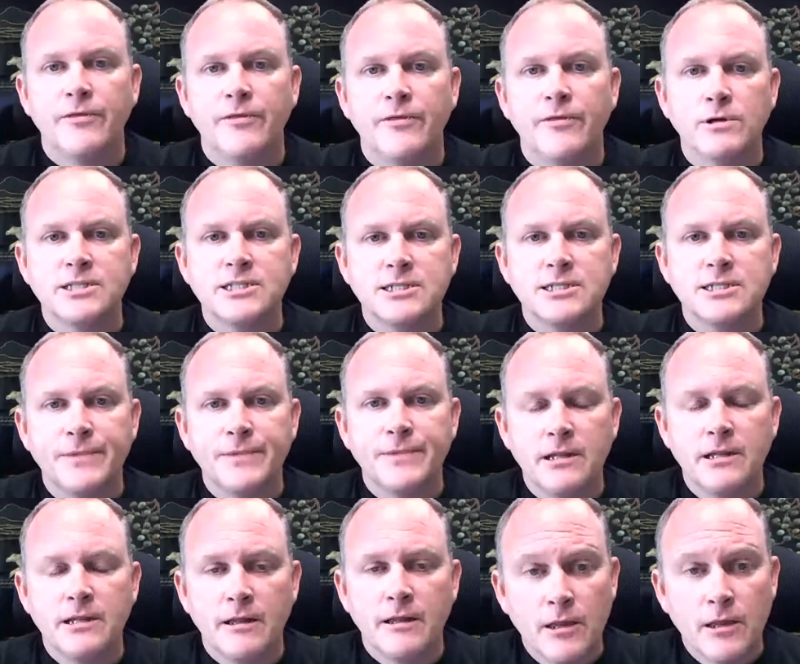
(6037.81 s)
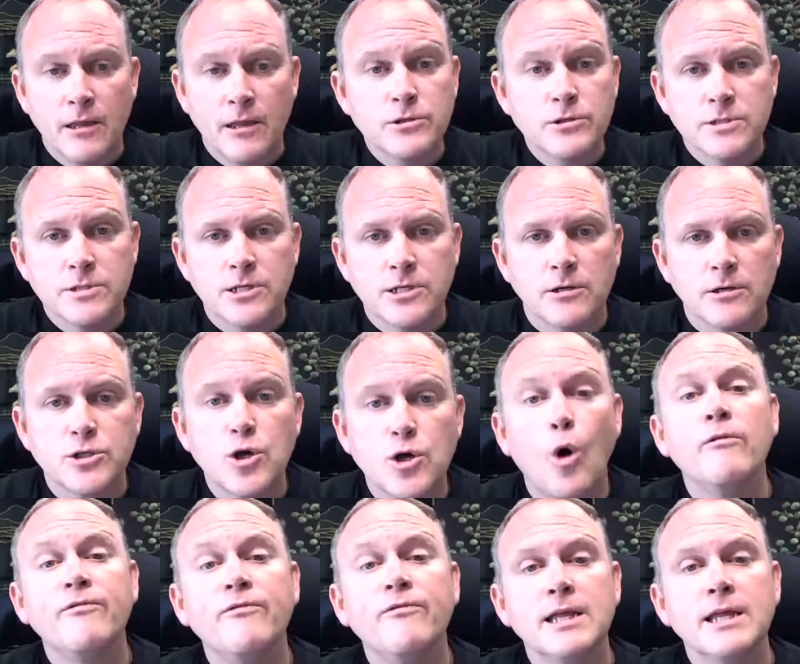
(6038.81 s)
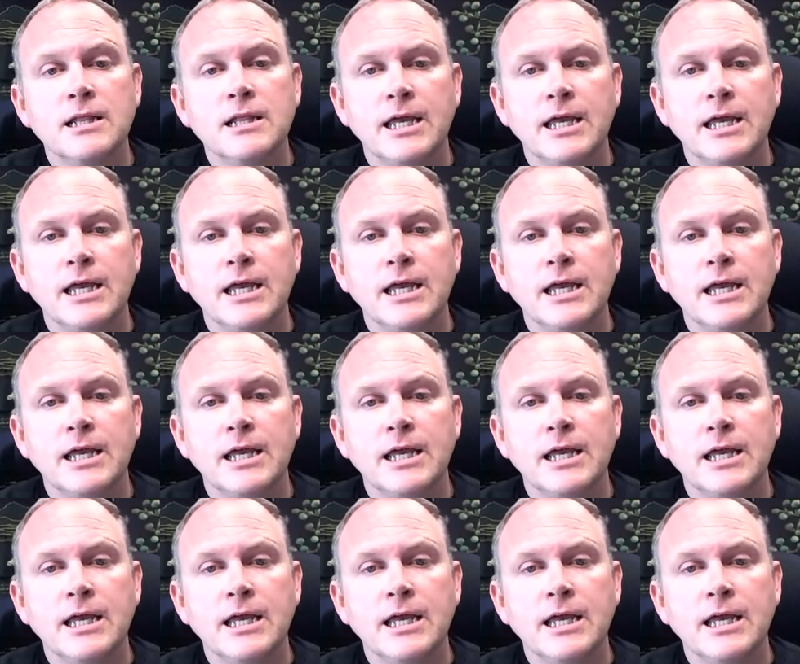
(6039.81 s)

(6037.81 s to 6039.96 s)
They want something, and those results hopefully